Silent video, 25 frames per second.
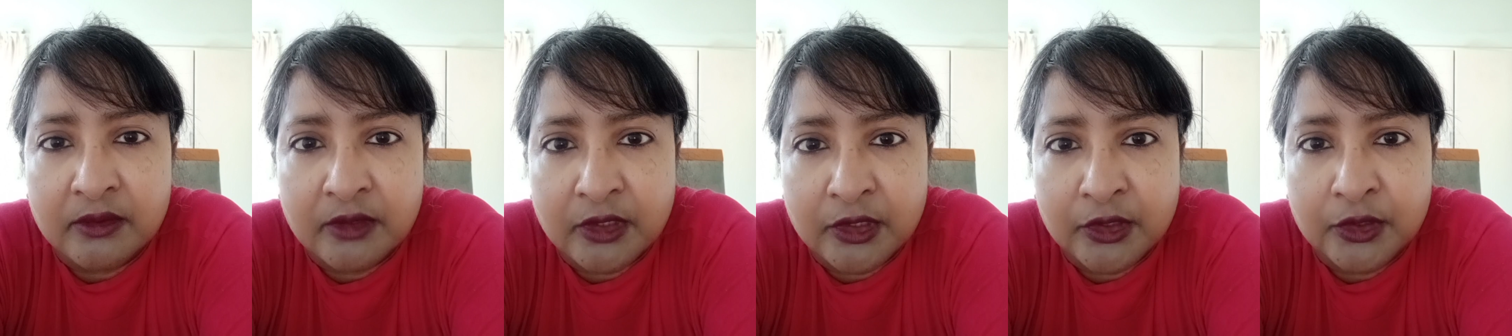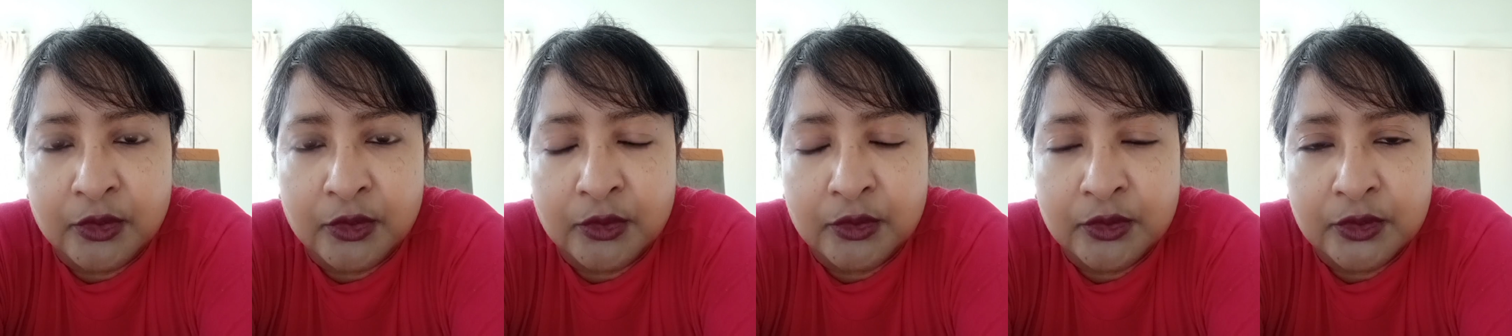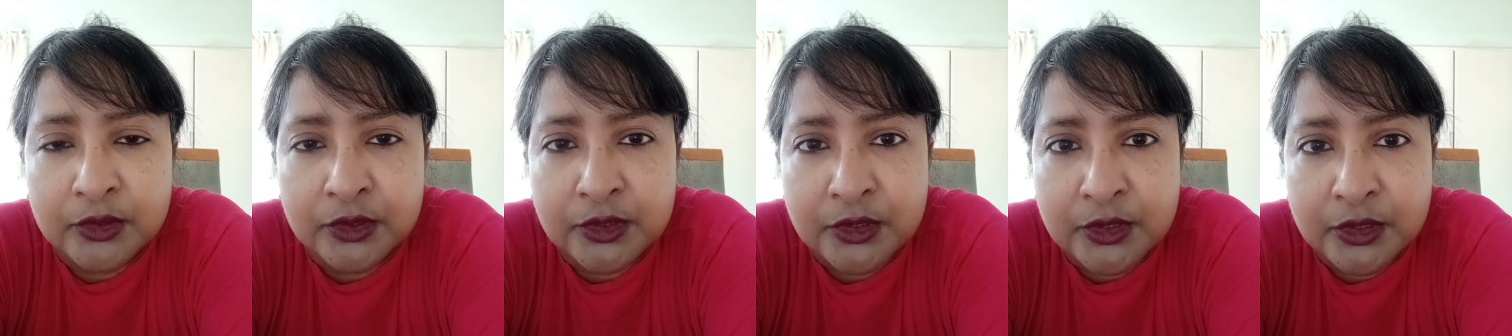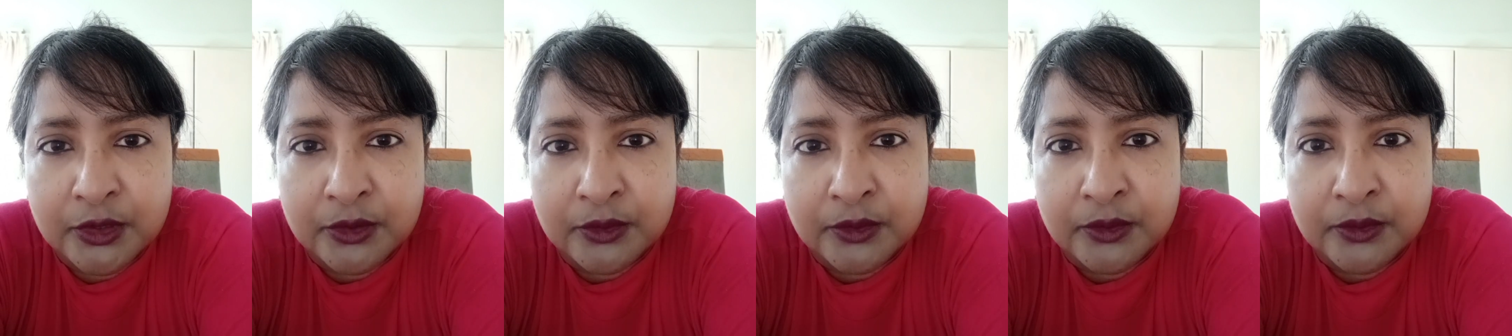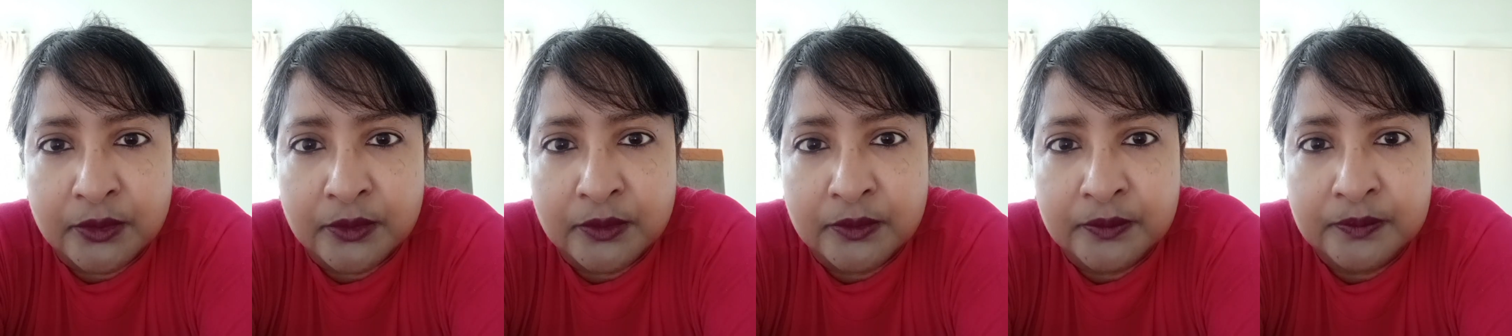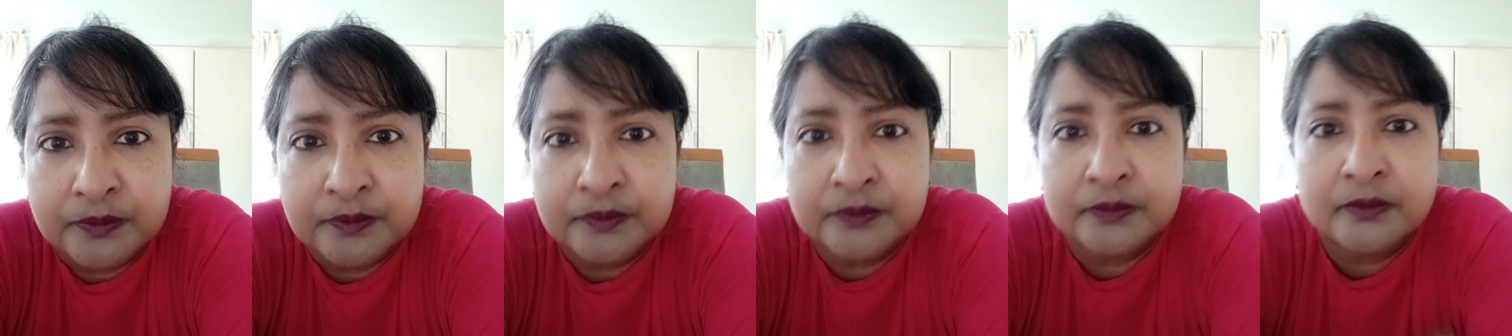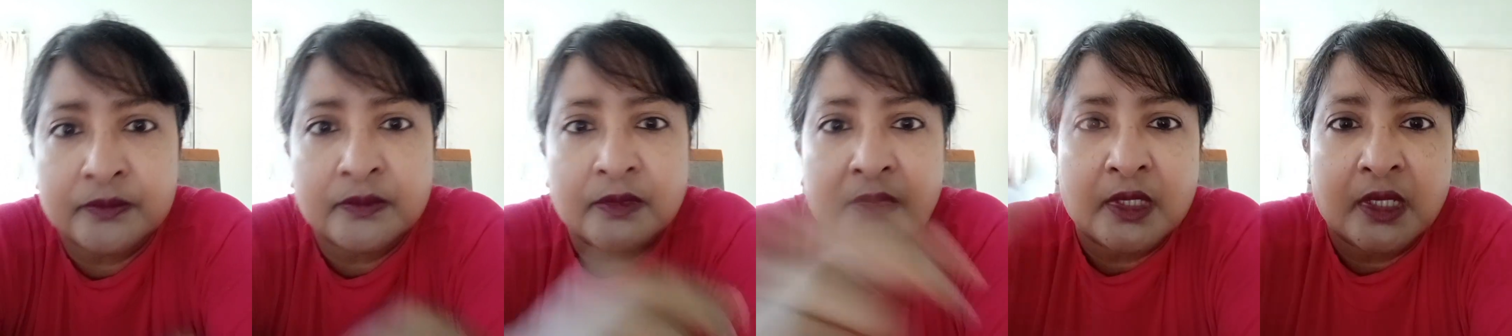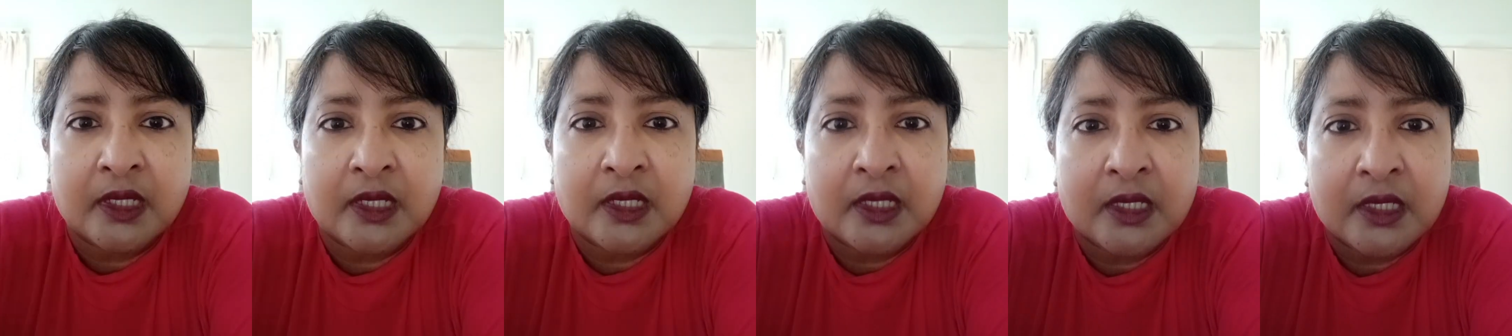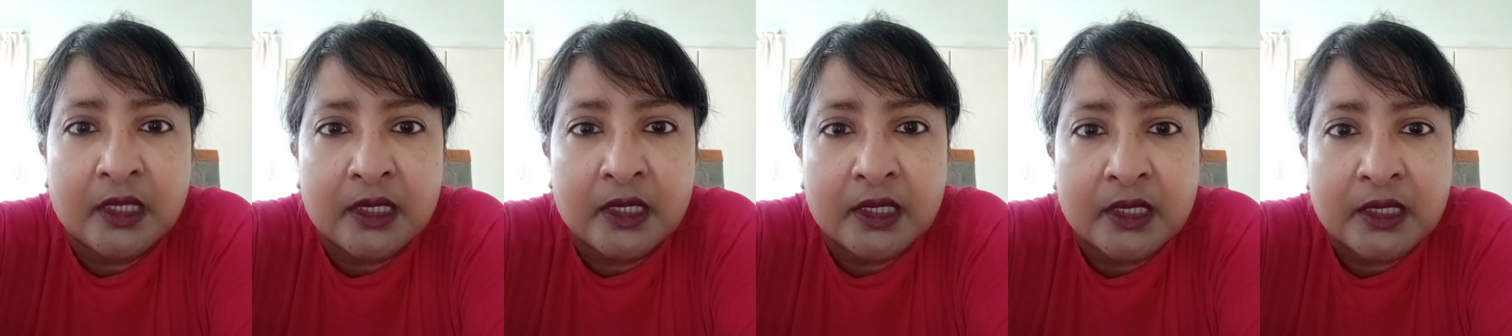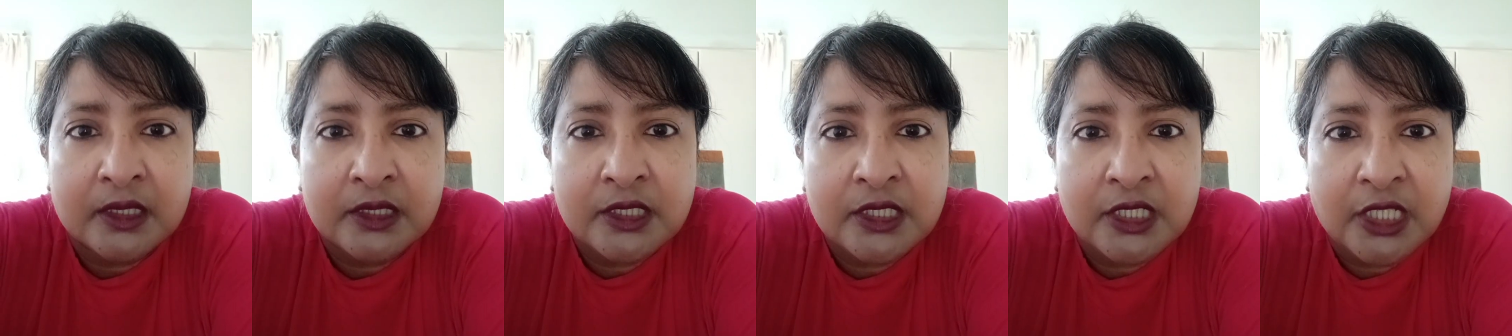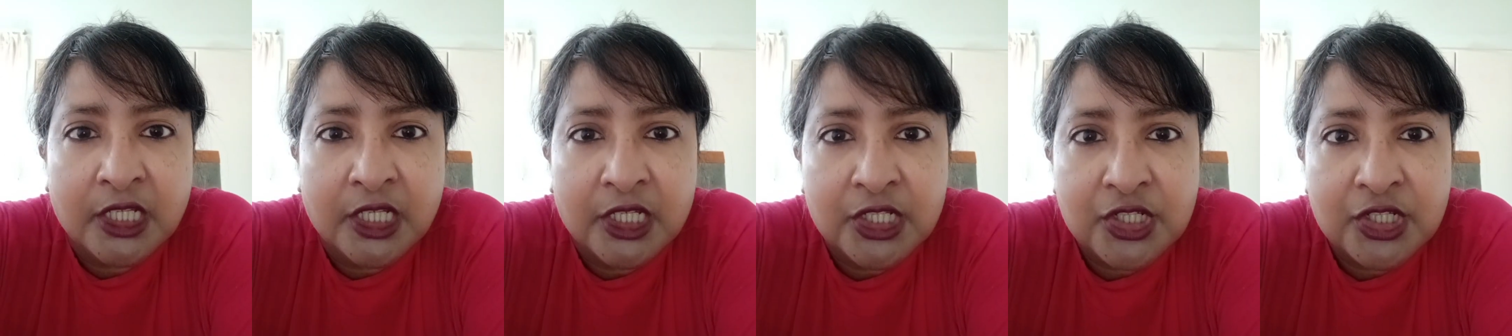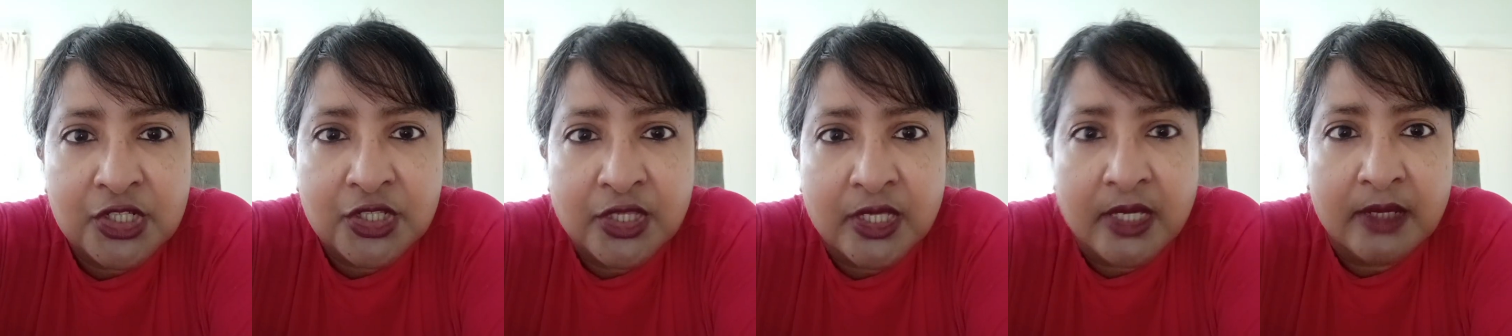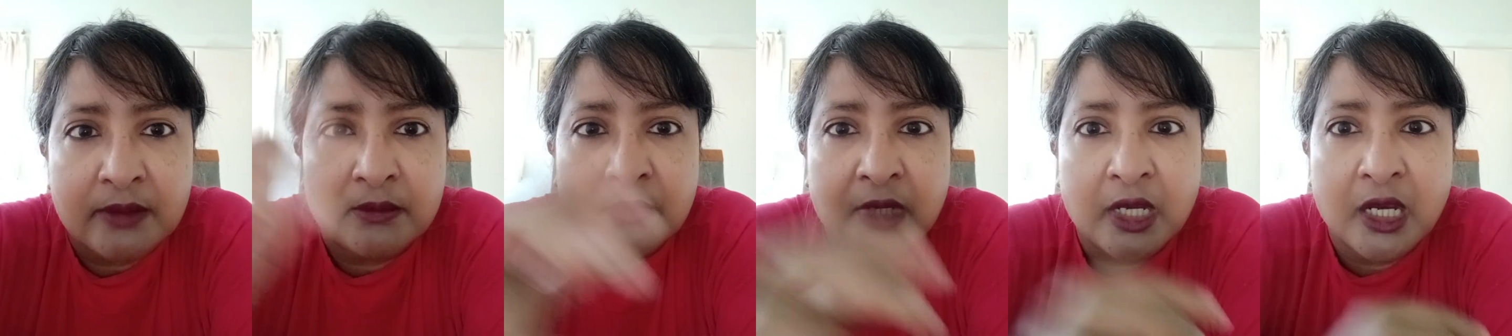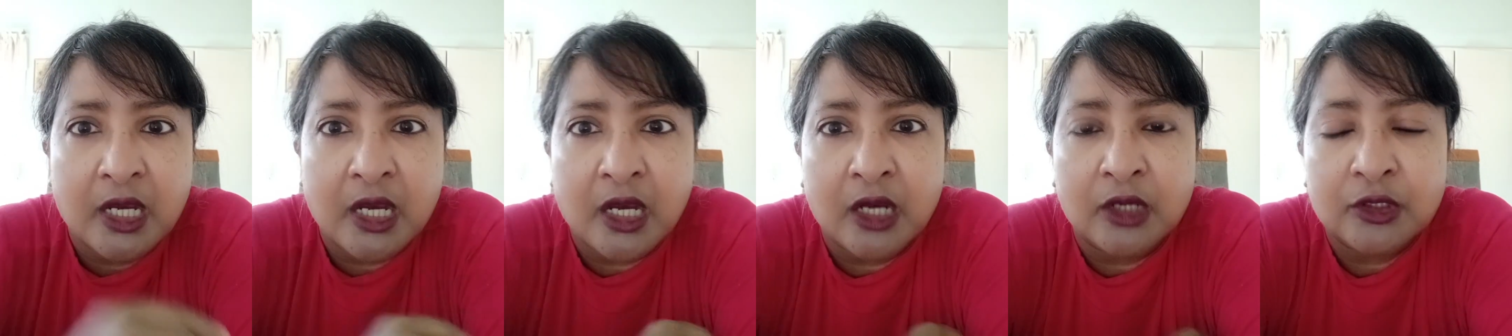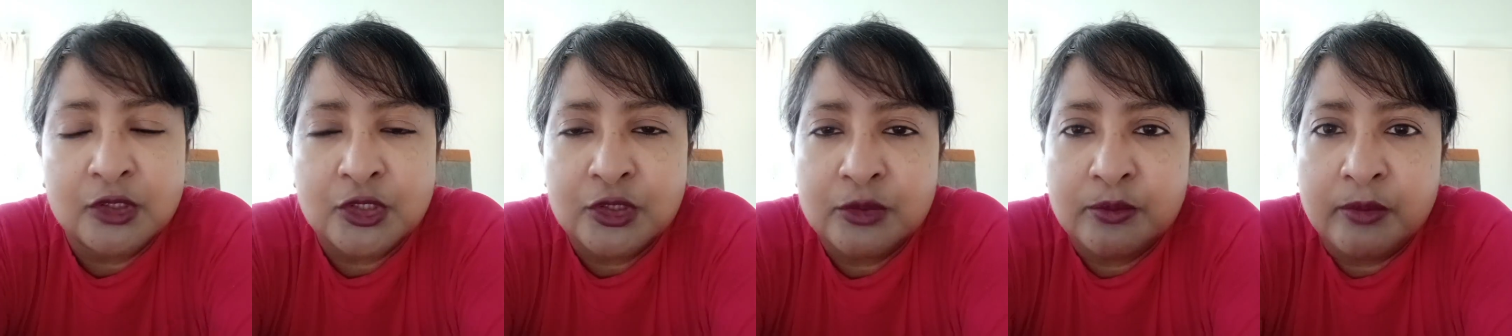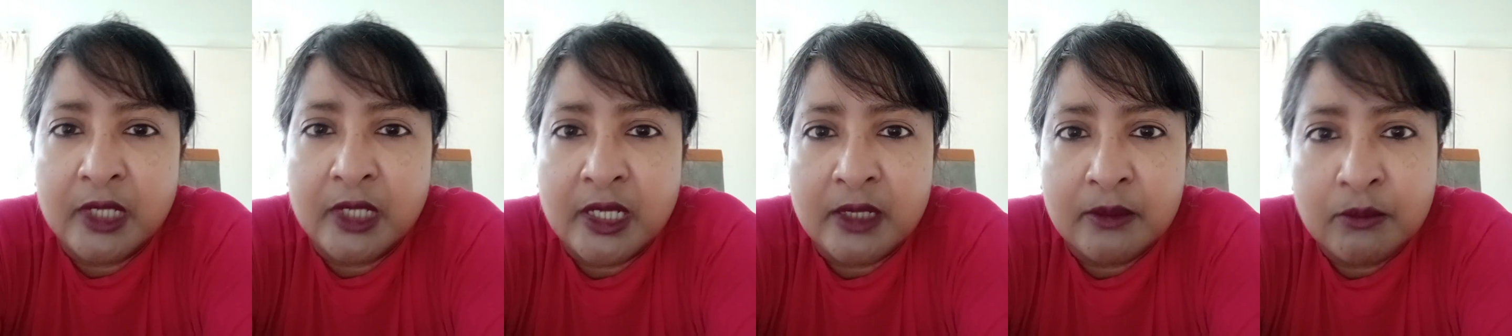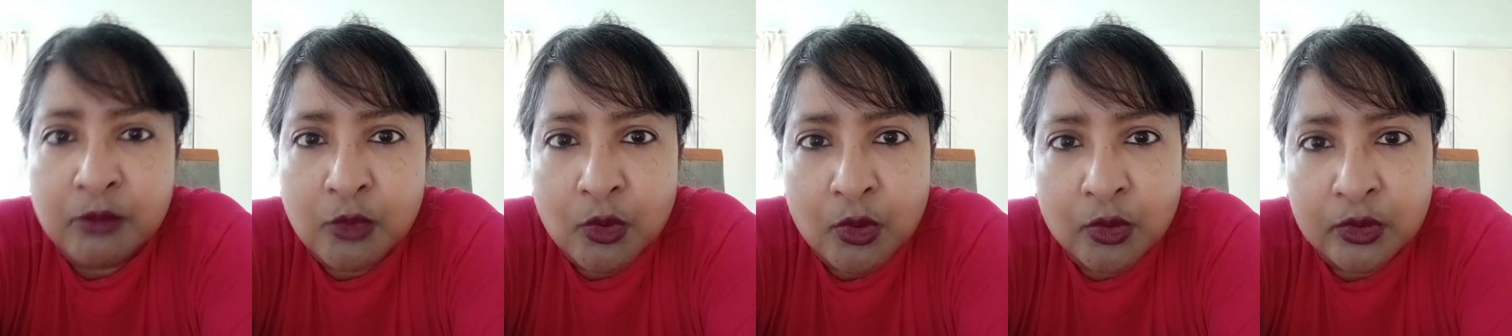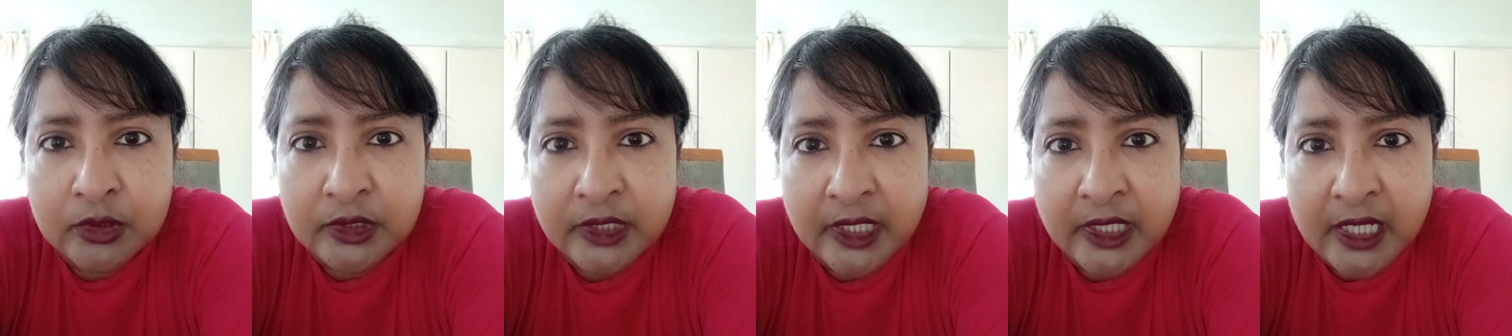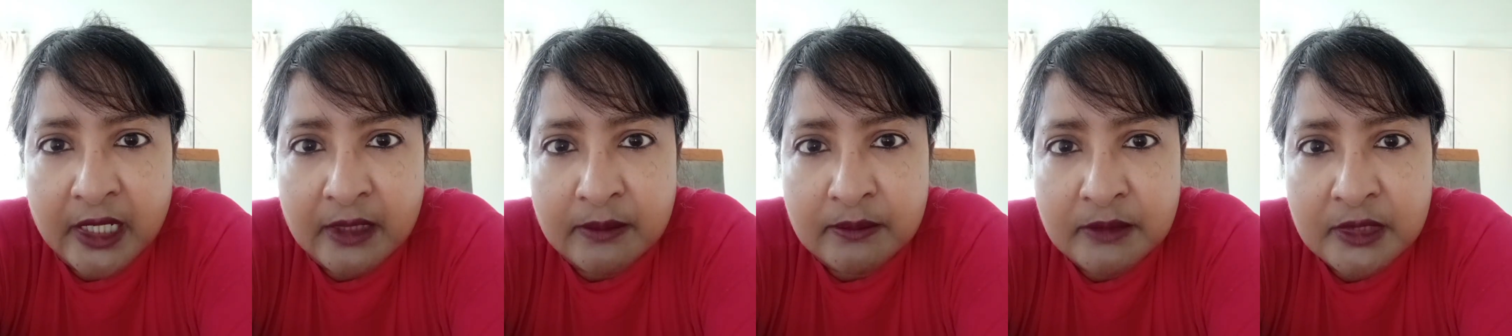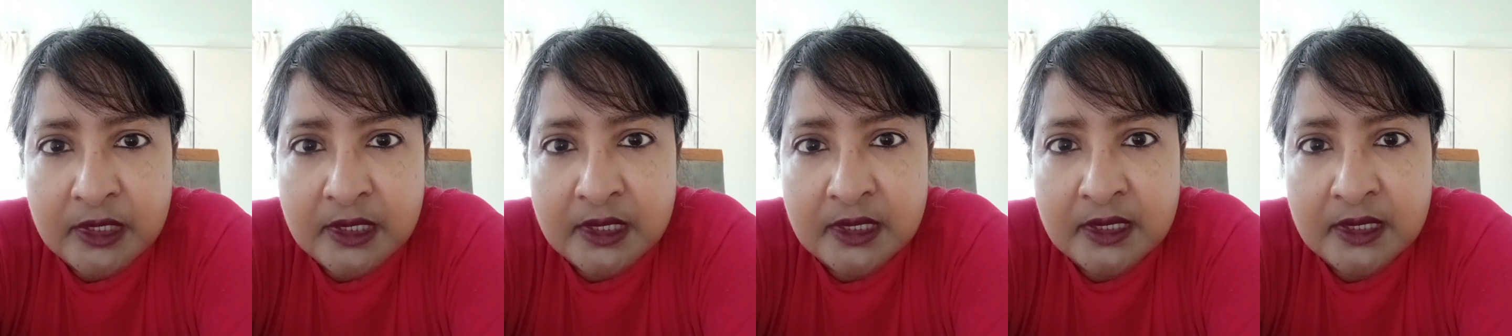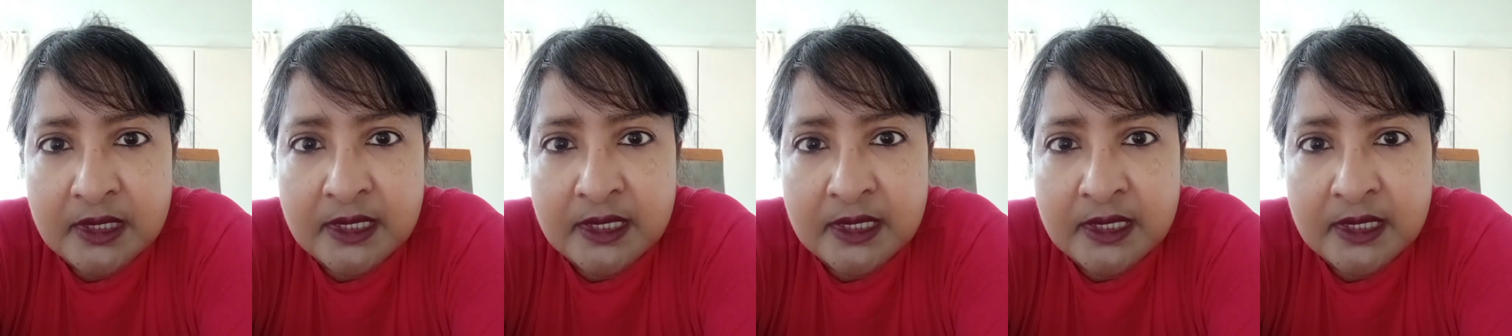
that you could do. Teach them how to play board games,